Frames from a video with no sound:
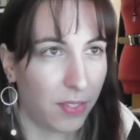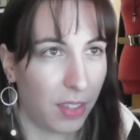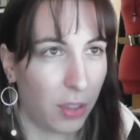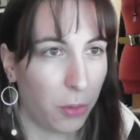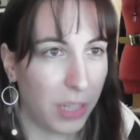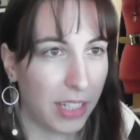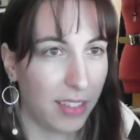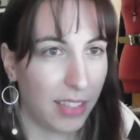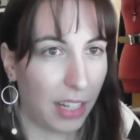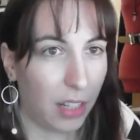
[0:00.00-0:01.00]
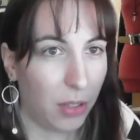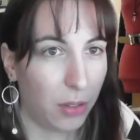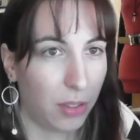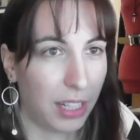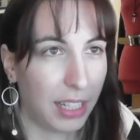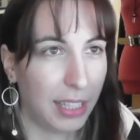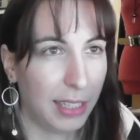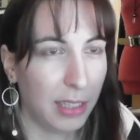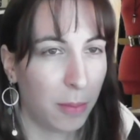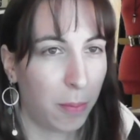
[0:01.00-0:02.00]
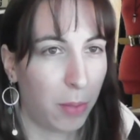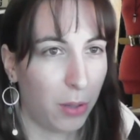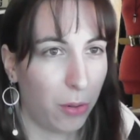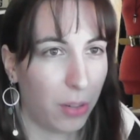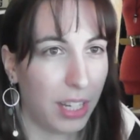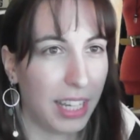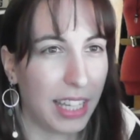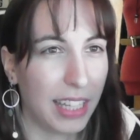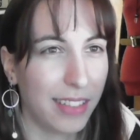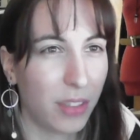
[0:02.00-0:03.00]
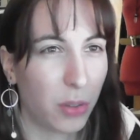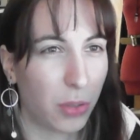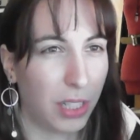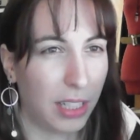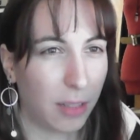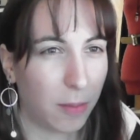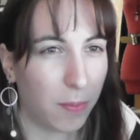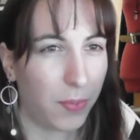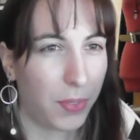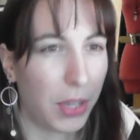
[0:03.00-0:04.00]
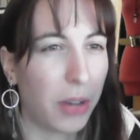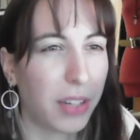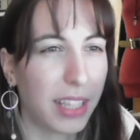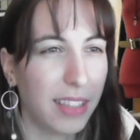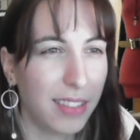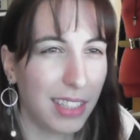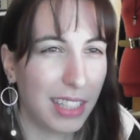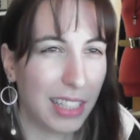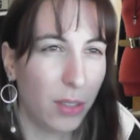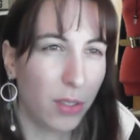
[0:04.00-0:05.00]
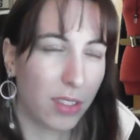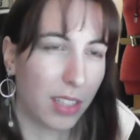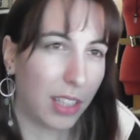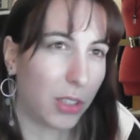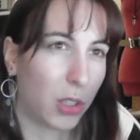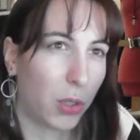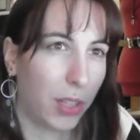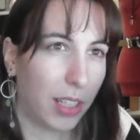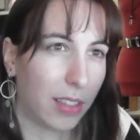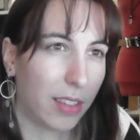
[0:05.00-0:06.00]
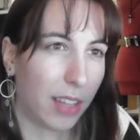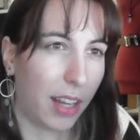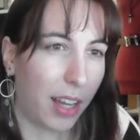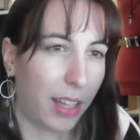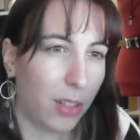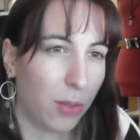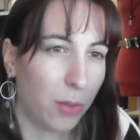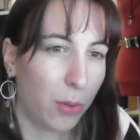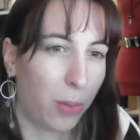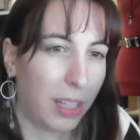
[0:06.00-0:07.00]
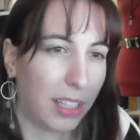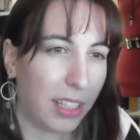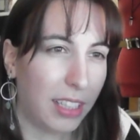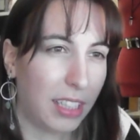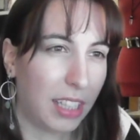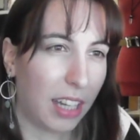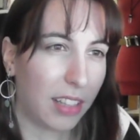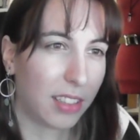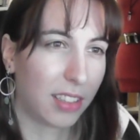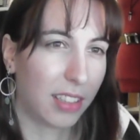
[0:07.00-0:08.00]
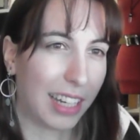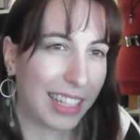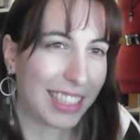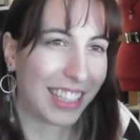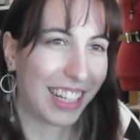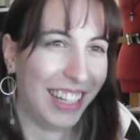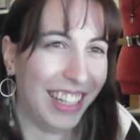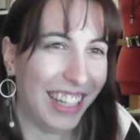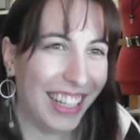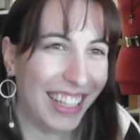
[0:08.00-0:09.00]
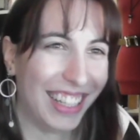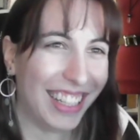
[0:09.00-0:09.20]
No, here it's yellow, here it's blue, here it's green. Okay, that's an interesting choice that I don't quite get, actually.